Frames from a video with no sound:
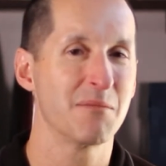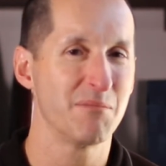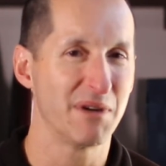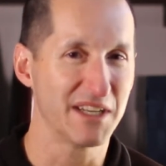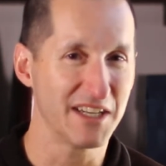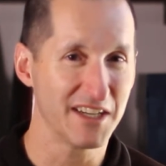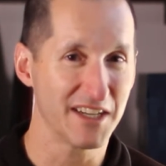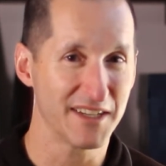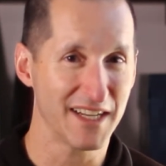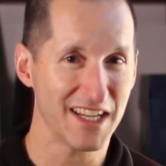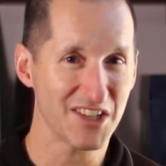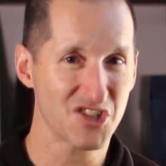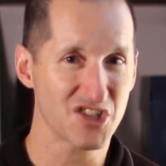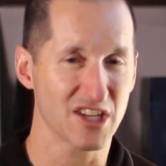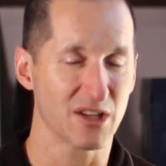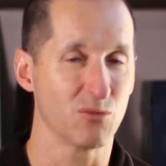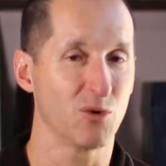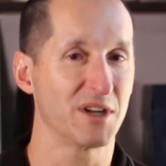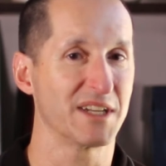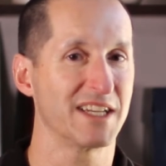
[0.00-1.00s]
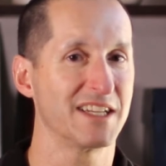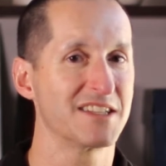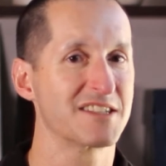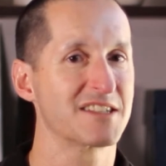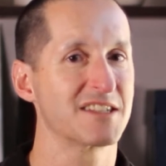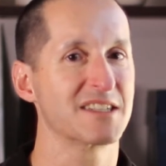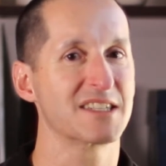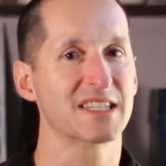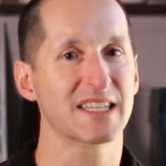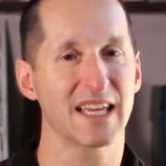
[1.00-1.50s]
But in a nutshell, what
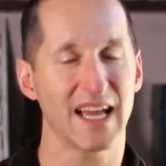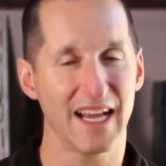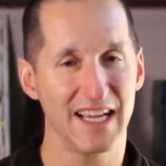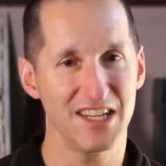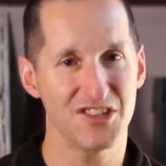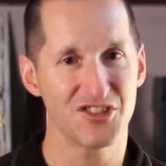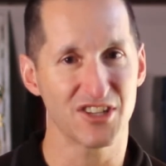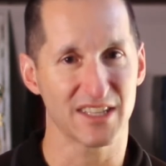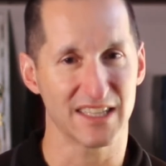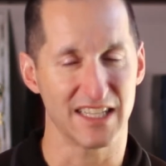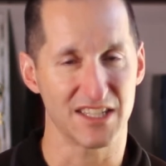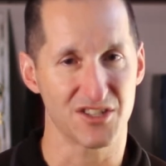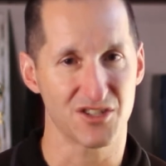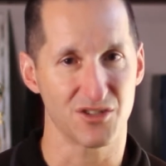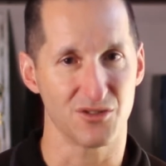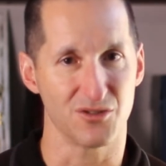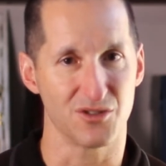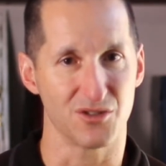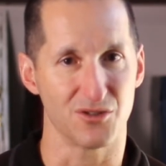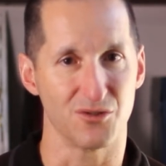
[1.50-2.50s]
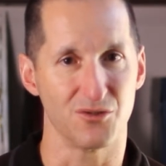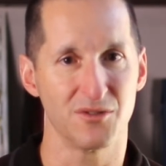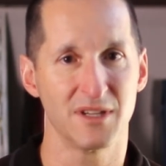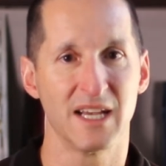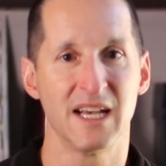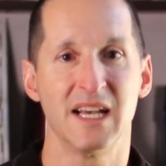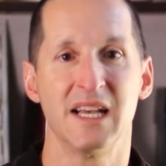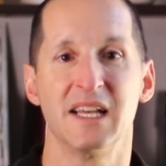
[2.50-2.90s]
instance caging lets you do